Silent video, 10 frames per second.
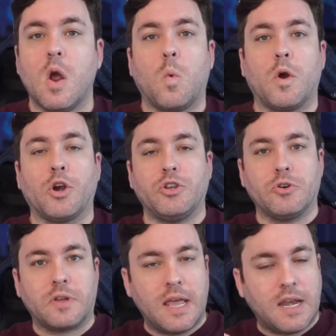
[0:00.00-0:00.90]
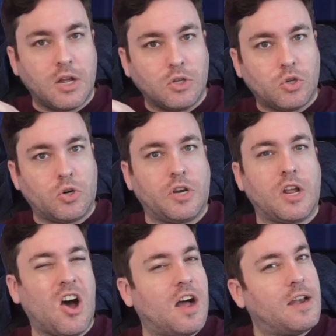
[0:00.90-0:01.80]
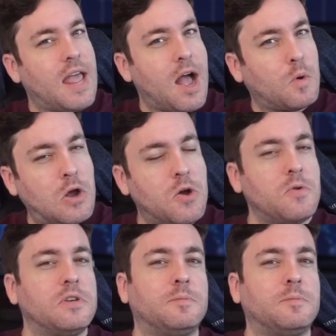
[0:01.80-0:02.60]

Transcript: where you're getting alerting on how code